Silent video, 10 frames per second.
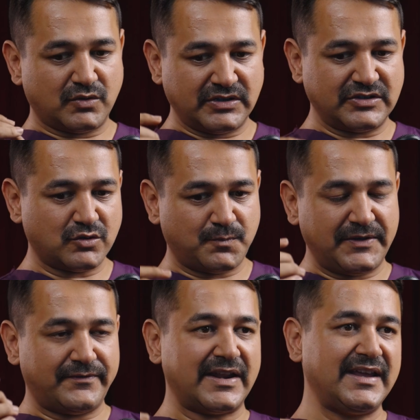this should be
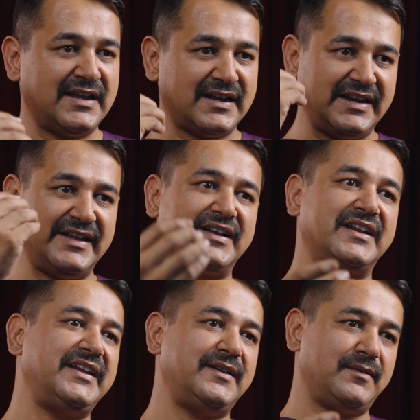very
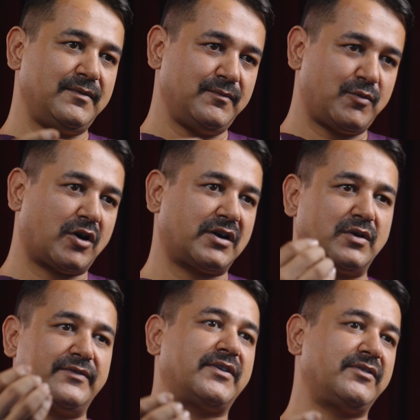clearly brought out
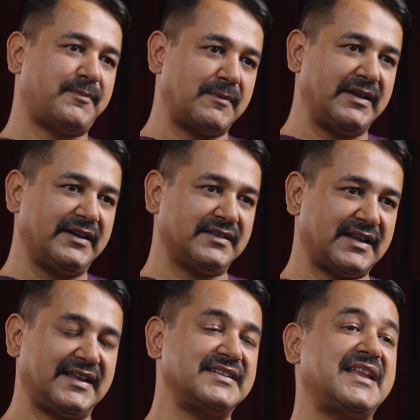in front of the public
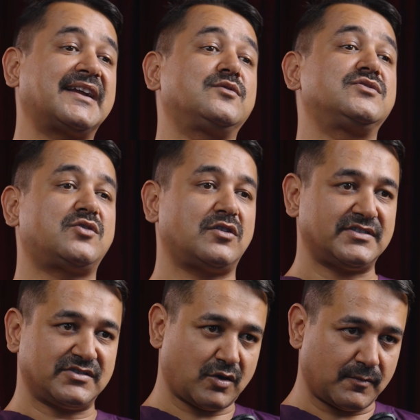that yes, lactose intolerance
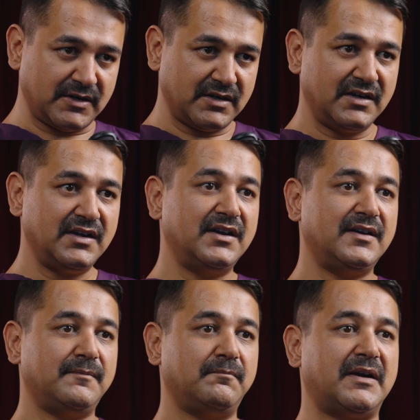is common,
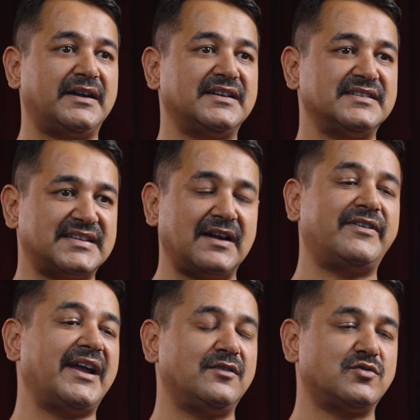but
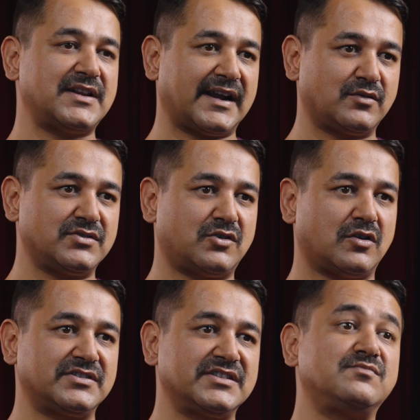self-diagnosed lactose
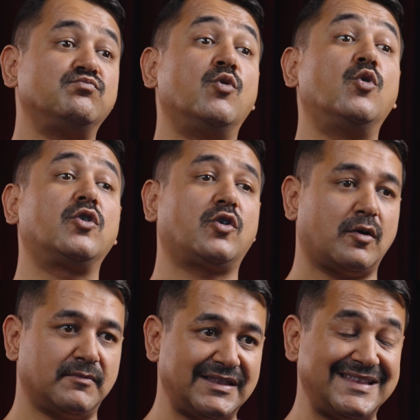intolerance is more
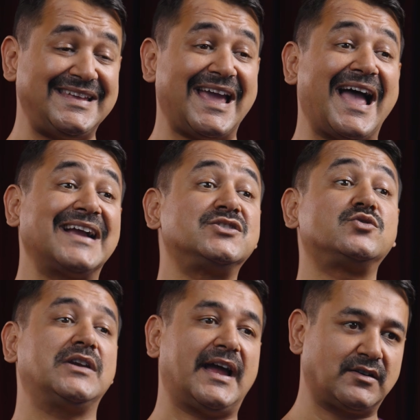common than the
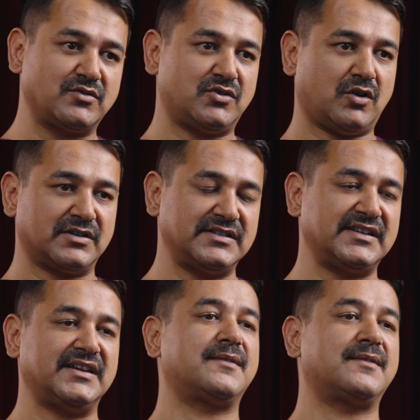actual lactose intolerance in our